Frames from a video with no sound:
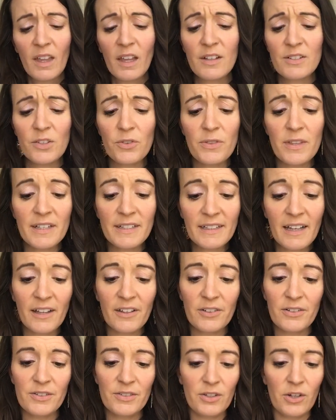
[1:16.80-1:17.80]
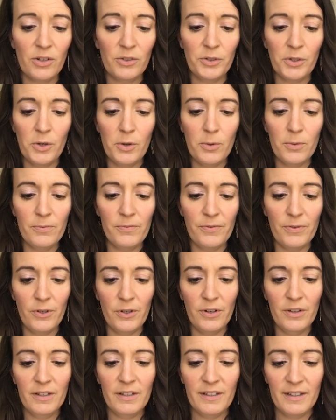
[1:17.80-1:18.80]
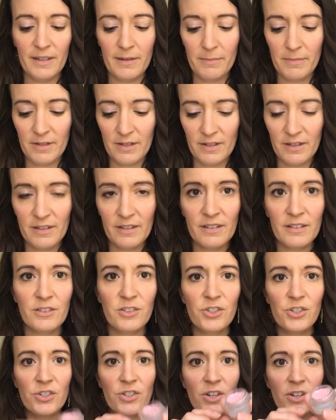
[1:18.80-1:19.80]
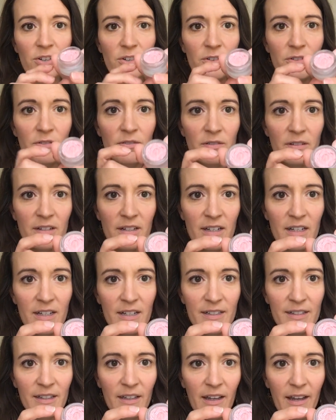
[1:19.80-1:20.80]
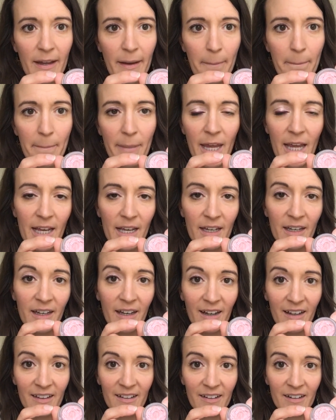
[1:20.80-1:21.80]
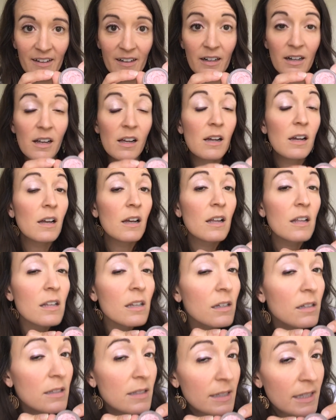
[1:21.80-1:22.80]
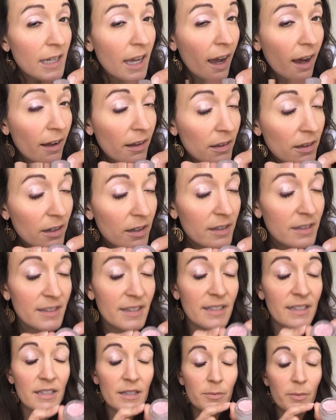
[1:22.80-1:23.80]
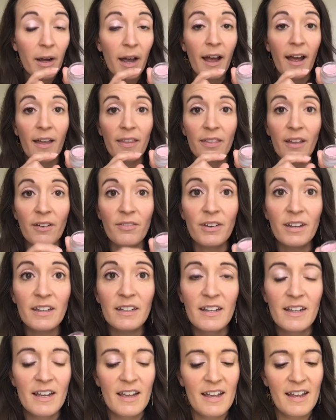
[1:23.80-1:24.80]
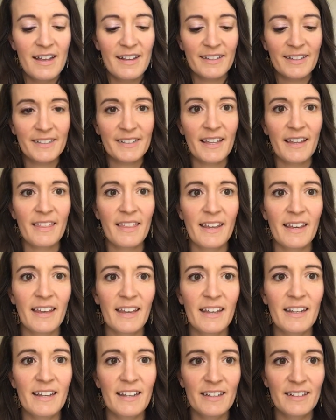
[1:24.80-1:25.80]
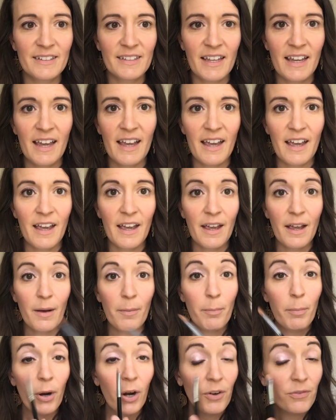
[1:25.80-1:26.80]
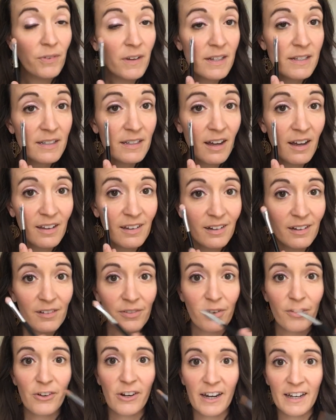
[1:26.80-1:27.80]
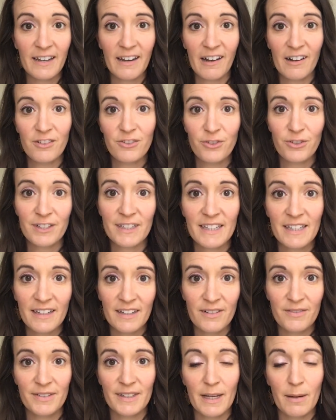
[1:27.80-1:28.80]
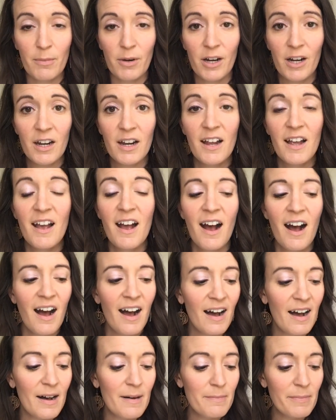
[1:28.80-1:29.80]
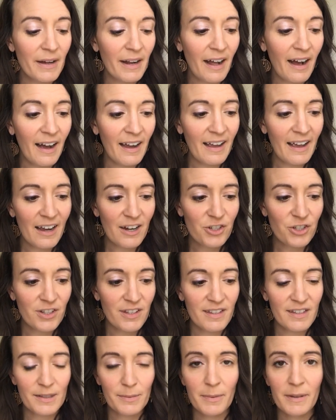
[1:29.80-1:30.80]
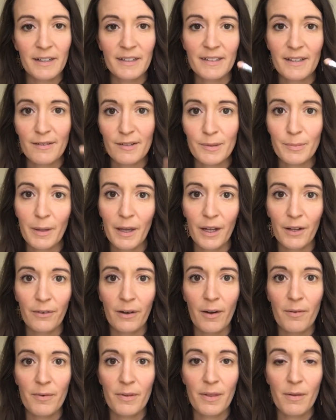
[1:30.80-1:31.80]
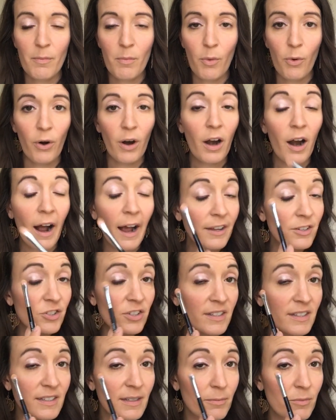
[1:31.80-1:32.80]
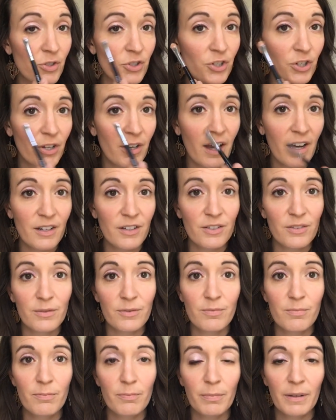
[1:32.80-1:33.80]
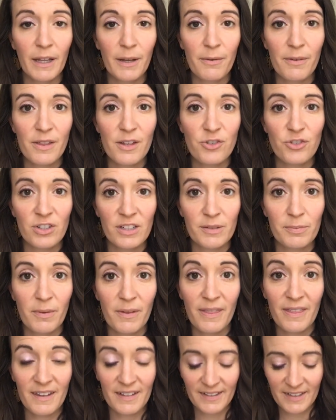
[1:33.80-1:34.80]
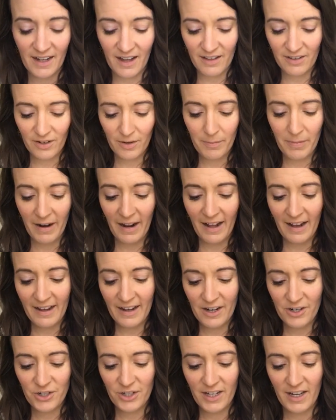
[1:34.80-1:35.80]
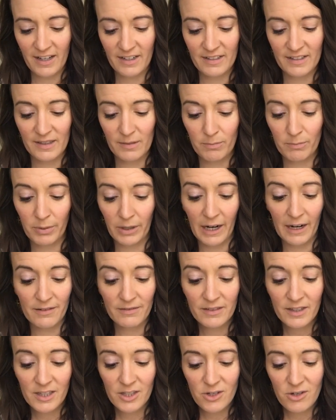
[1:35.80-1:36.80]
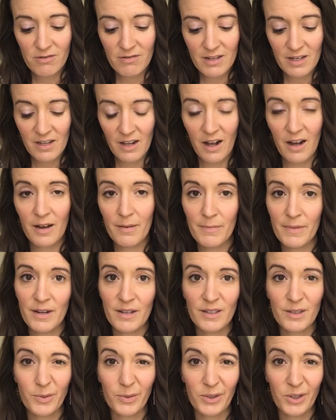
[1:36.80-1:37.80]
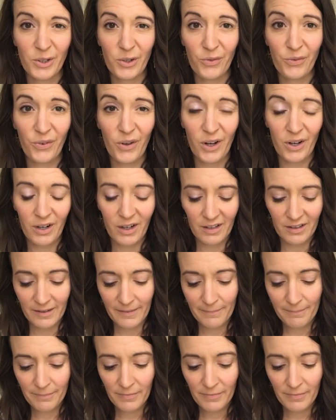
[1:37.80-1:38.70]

So this color is called Hopeful. I'm going to show it's a pink color. You can see how it looks. This is why I love it, because I think it is a perfect color for right now towards the end of summer. But I actually this week, as I was playing around with it more, I'm going to show you how to play with it just with this color, but I actually added some browns to it, and it's a really good fall color.